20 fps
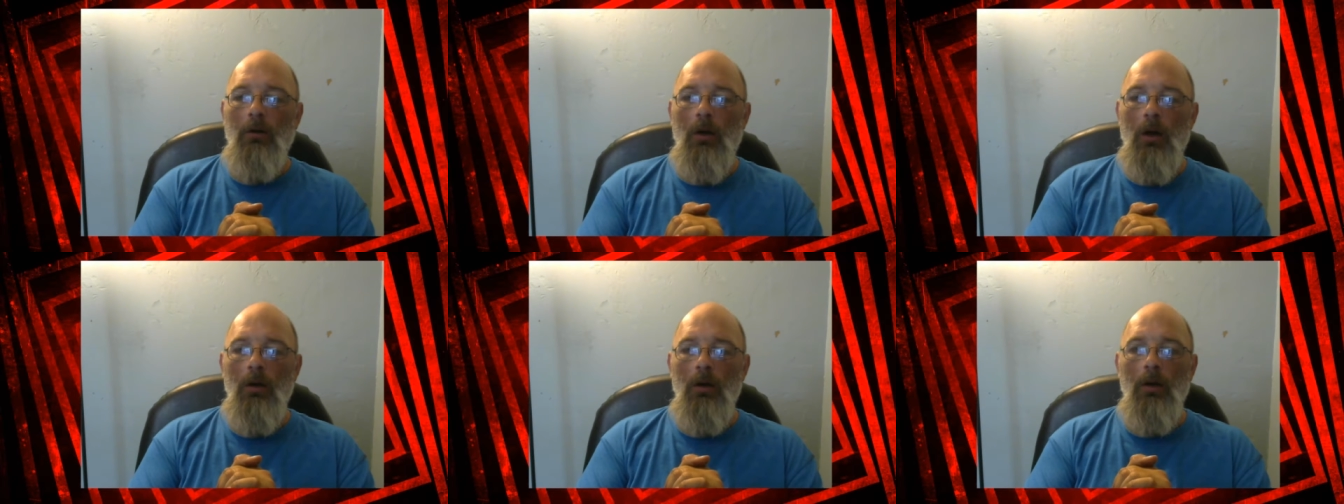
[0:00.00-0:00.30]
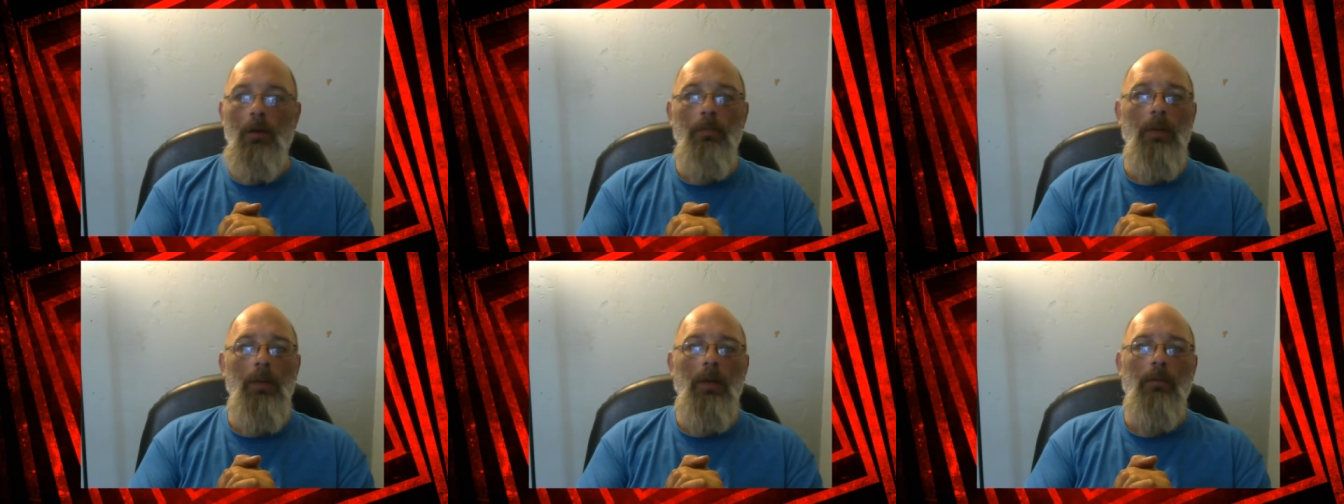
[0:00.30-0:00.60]
on
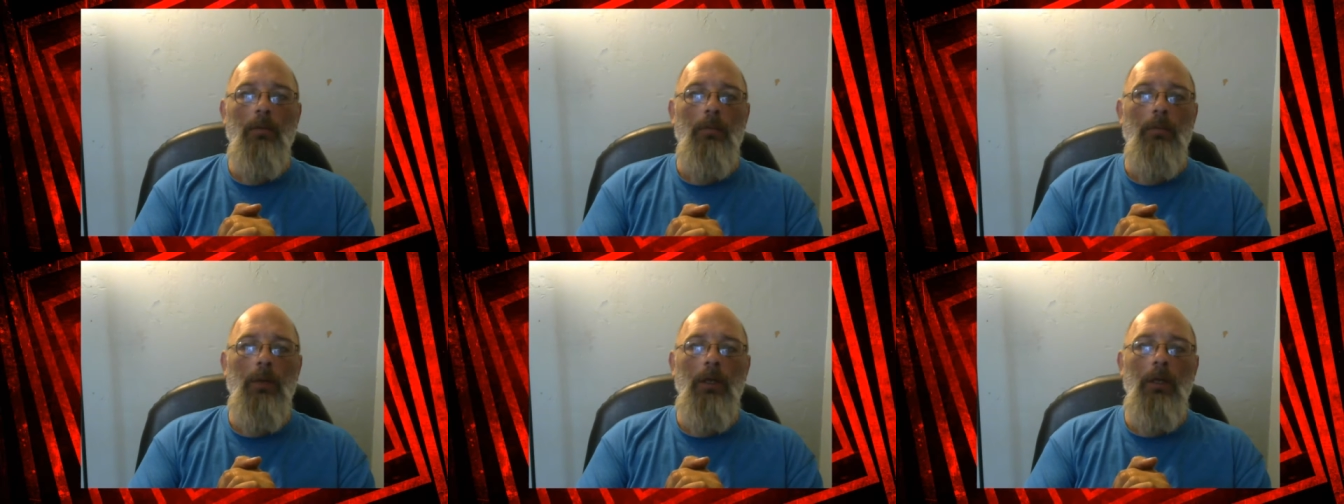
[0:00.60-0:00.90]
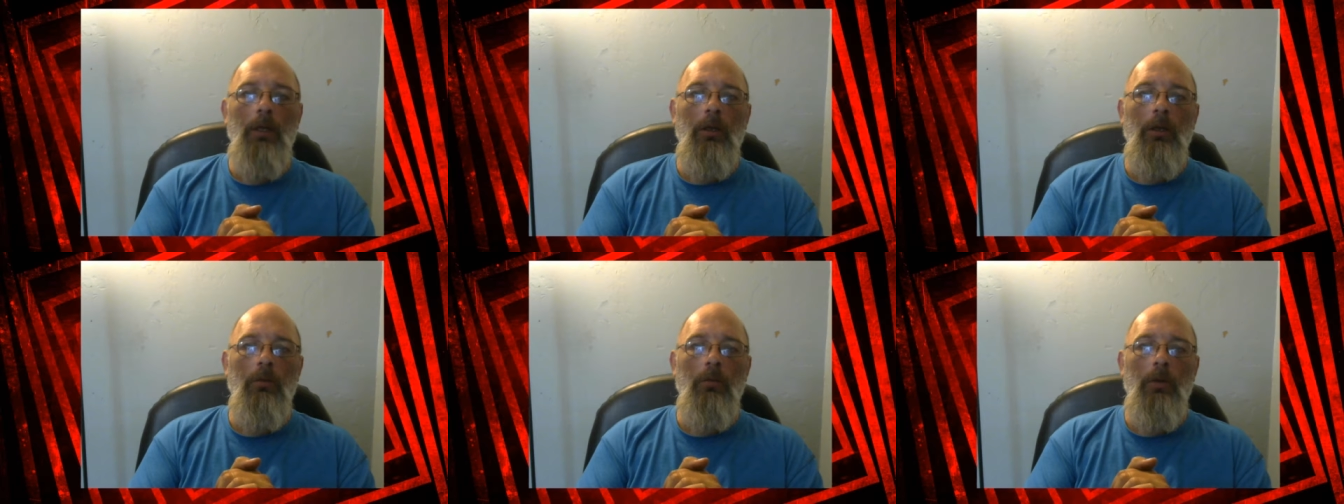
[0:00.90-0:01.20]
I'll be able to
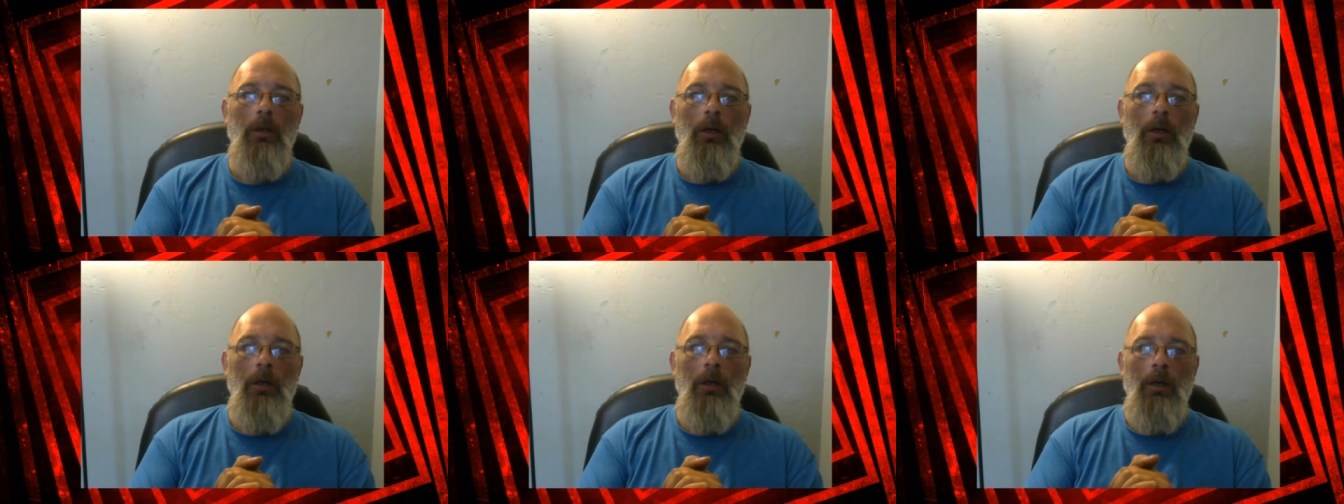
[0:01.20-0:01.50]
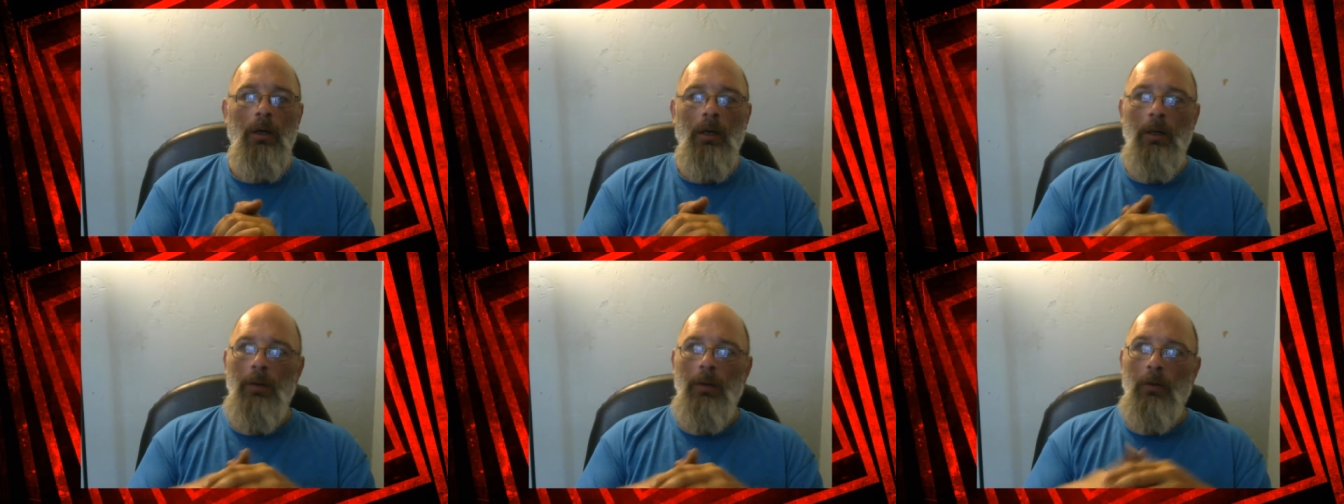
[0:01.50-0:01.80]
bring you
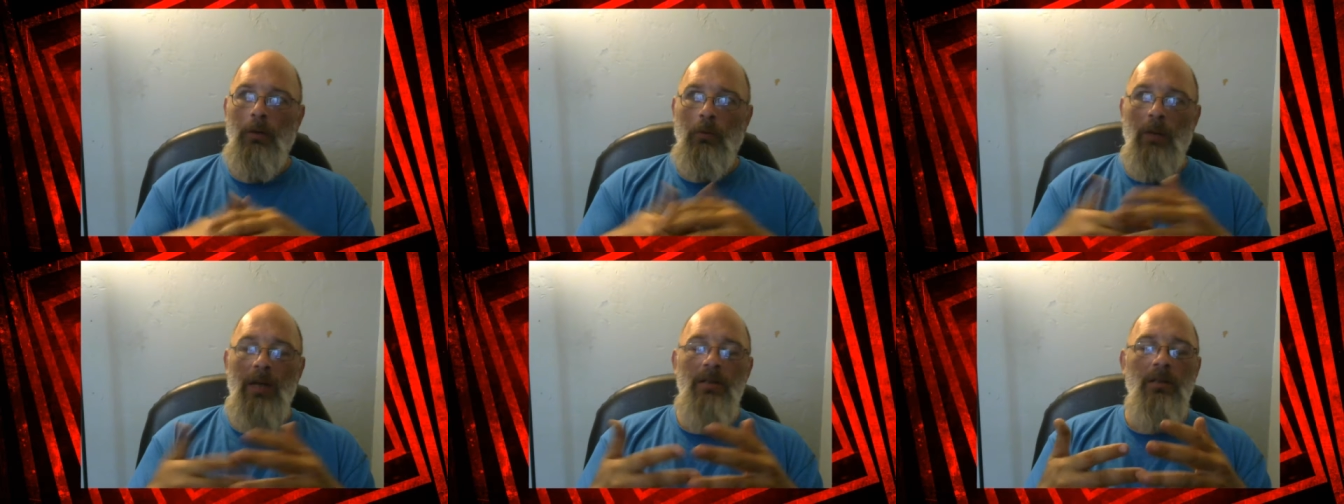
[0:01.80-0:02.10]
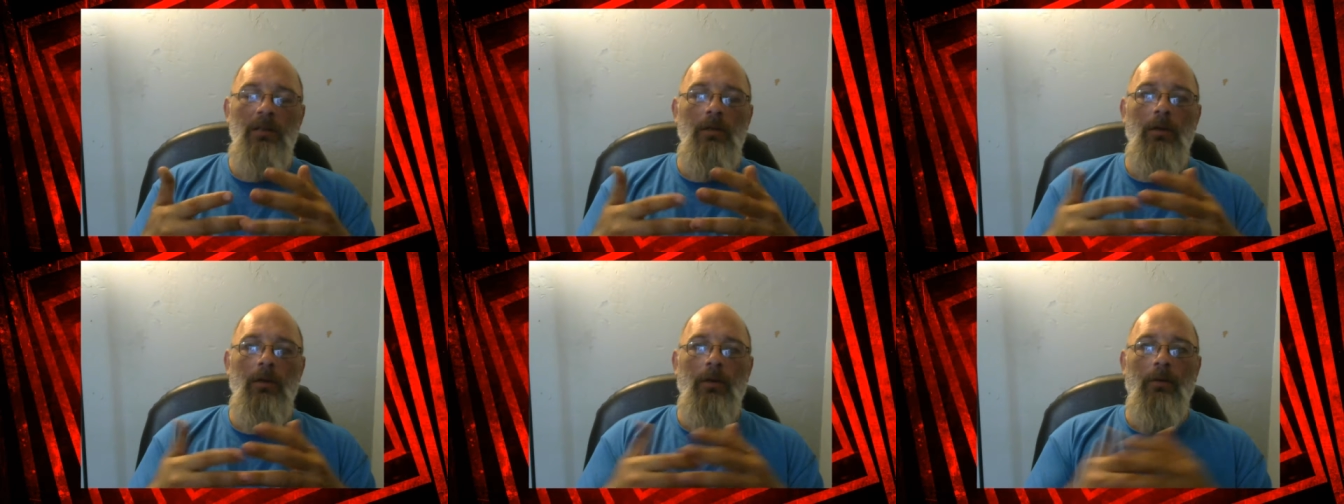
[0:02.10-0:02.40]
the
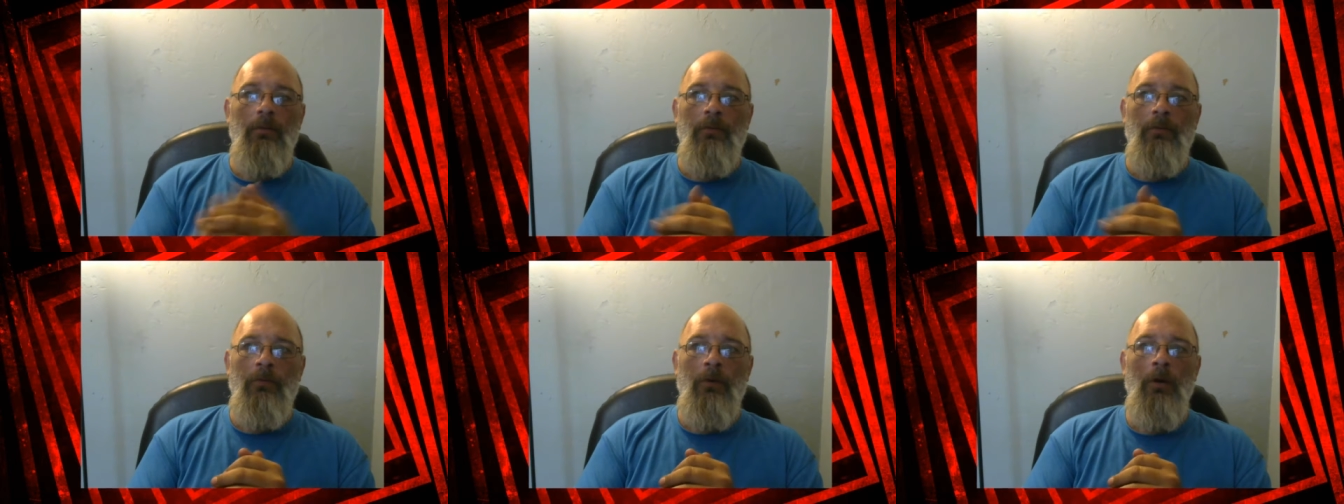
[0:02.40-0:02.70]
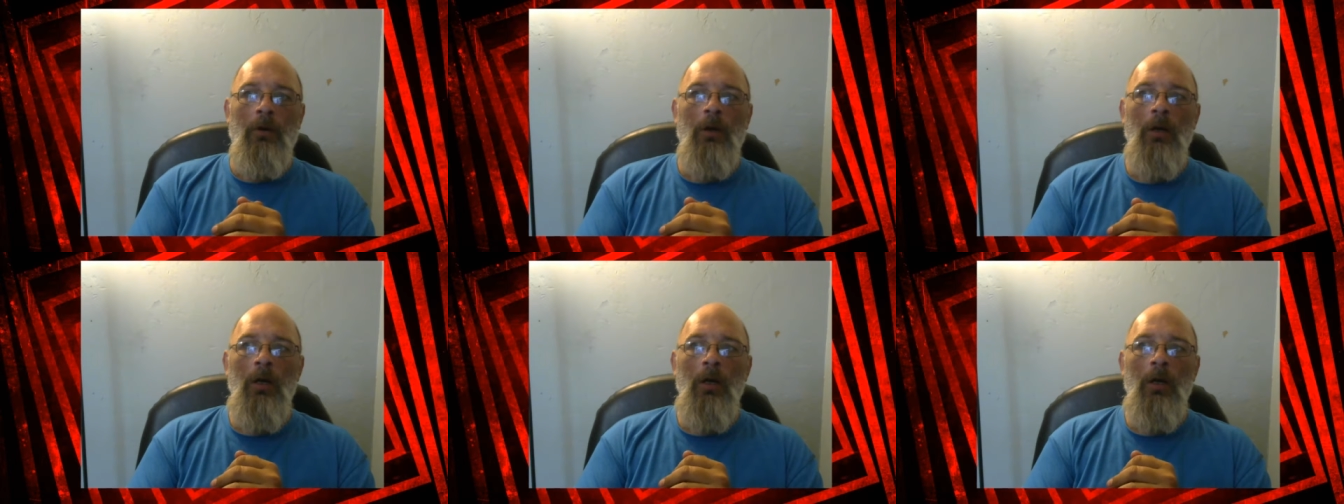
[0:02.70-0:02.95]
rest of